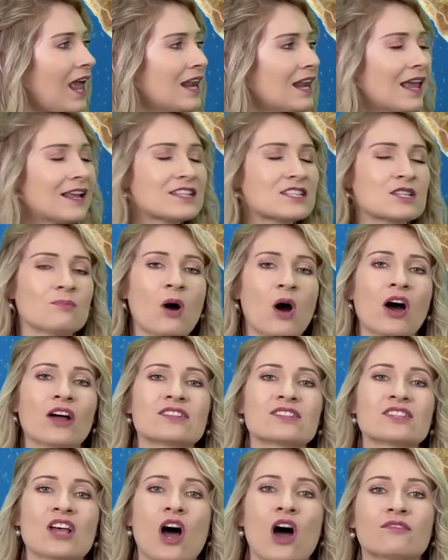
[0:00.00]
later
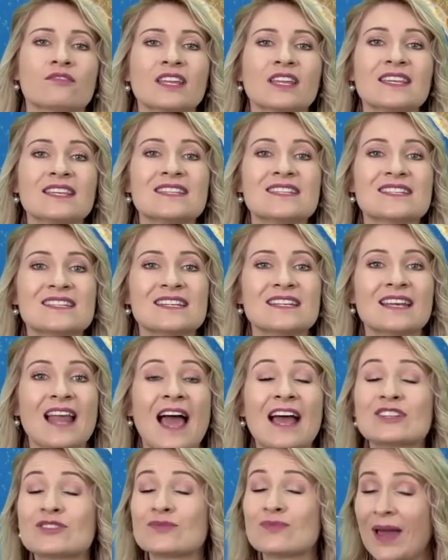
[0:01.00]
parts of the eastern
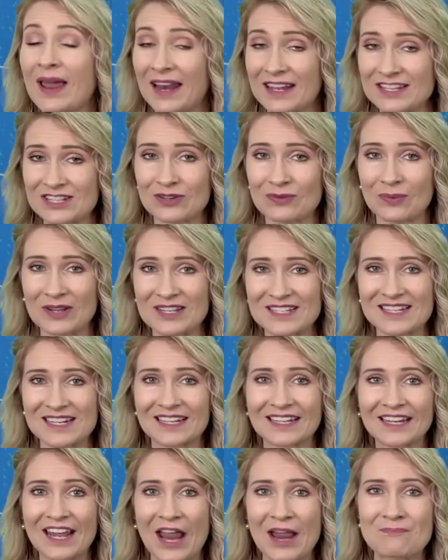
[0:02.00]
as well as the
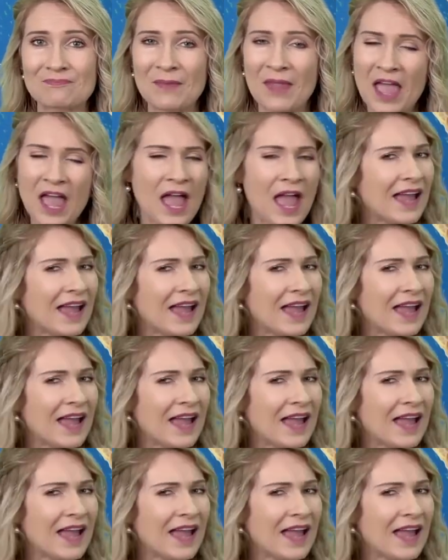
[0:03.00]
western Cape.